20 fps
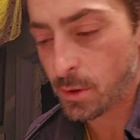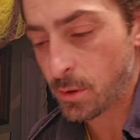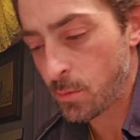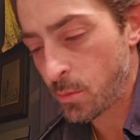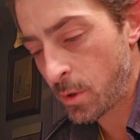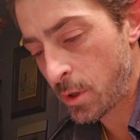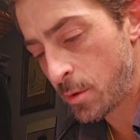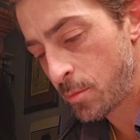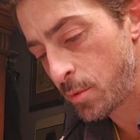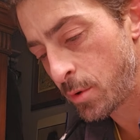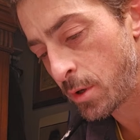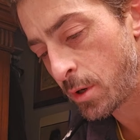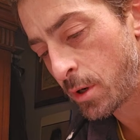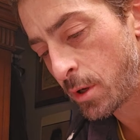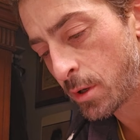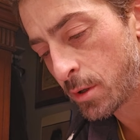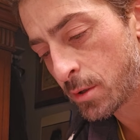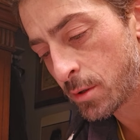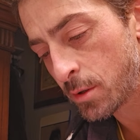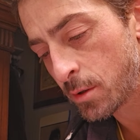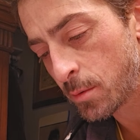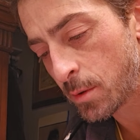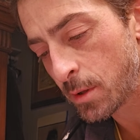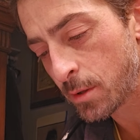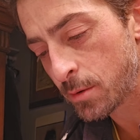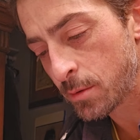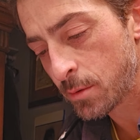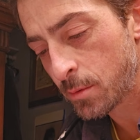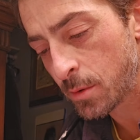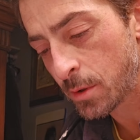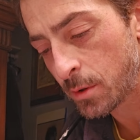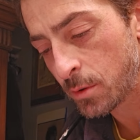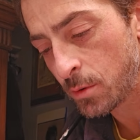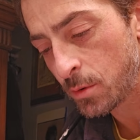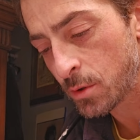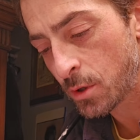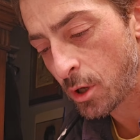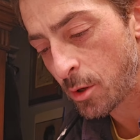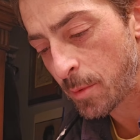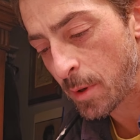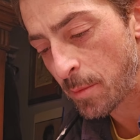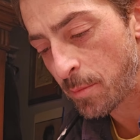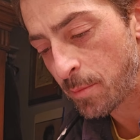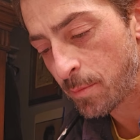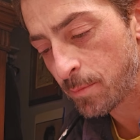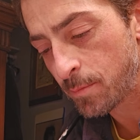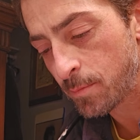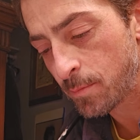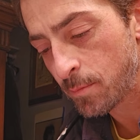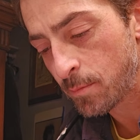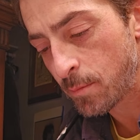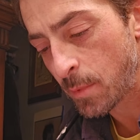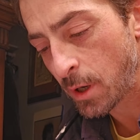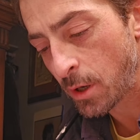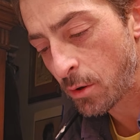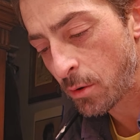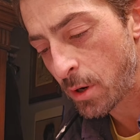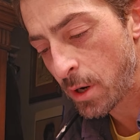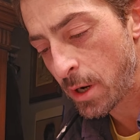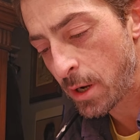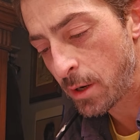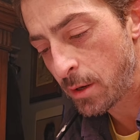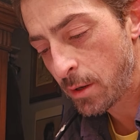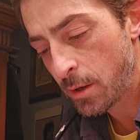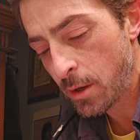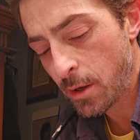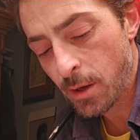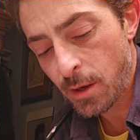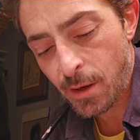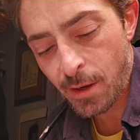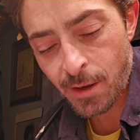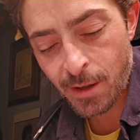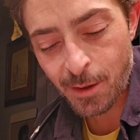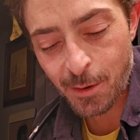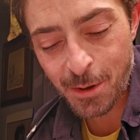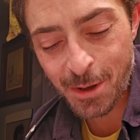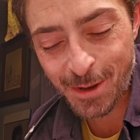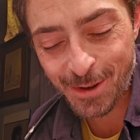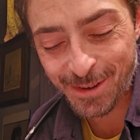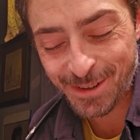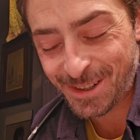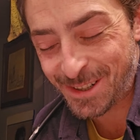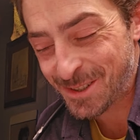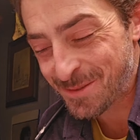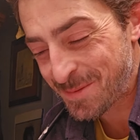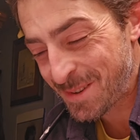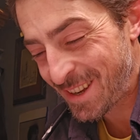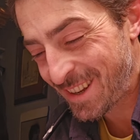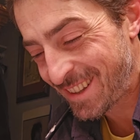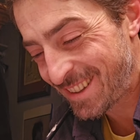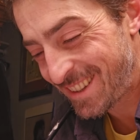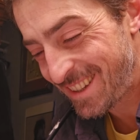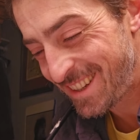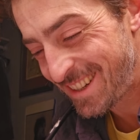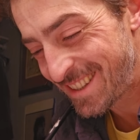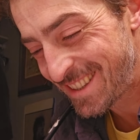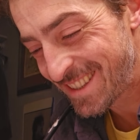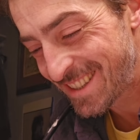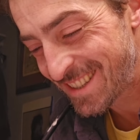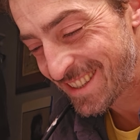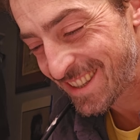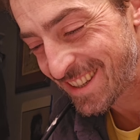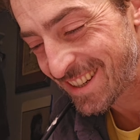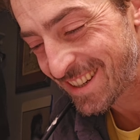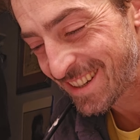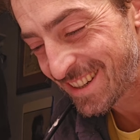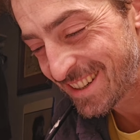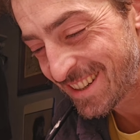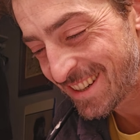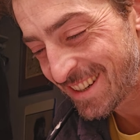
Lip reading: good way to put it also. I don't lose all my grit. Just be cleaning this thing.